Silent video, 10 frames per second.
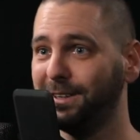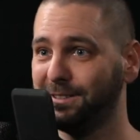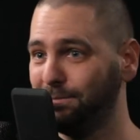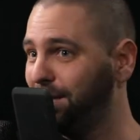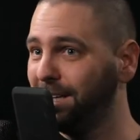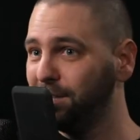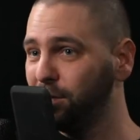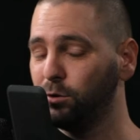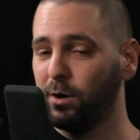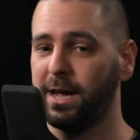It's me and
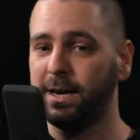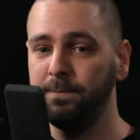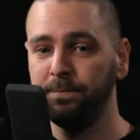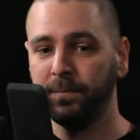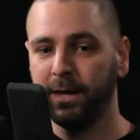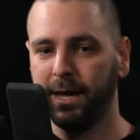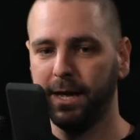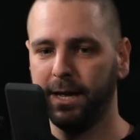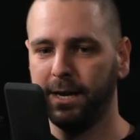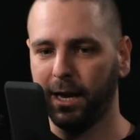you, and
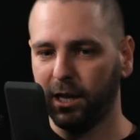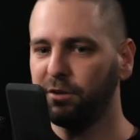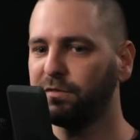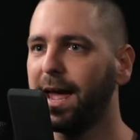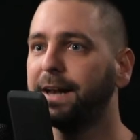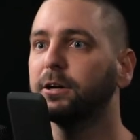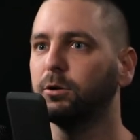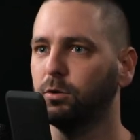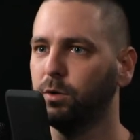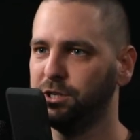and a lot of
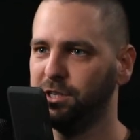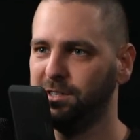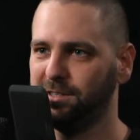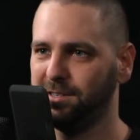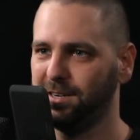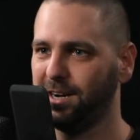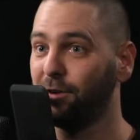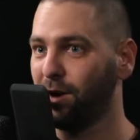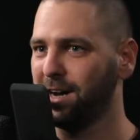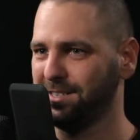ethical questions uh,
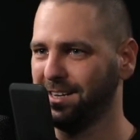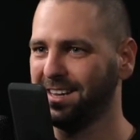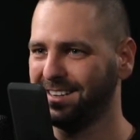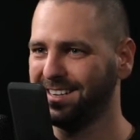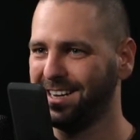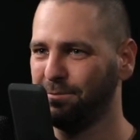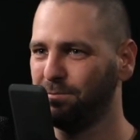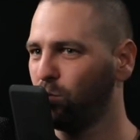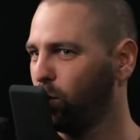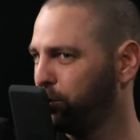arising at that time.
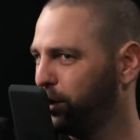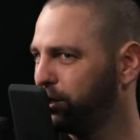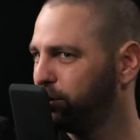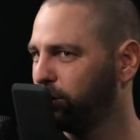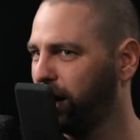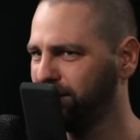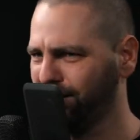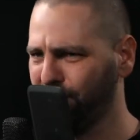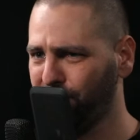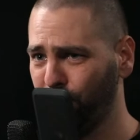What yeah. do I do? I
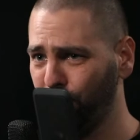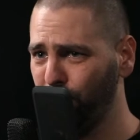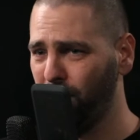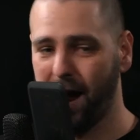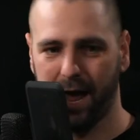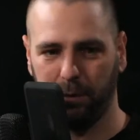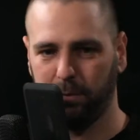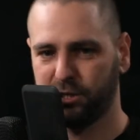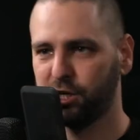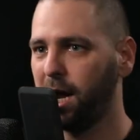take a photo, I
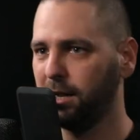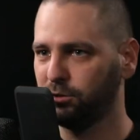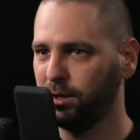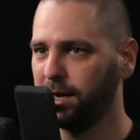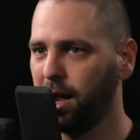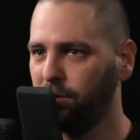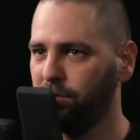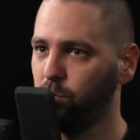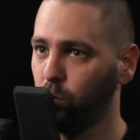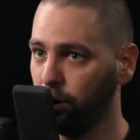help a child to get out
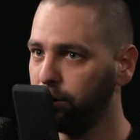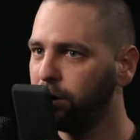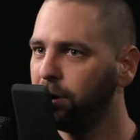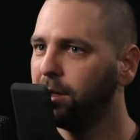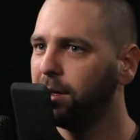of the water.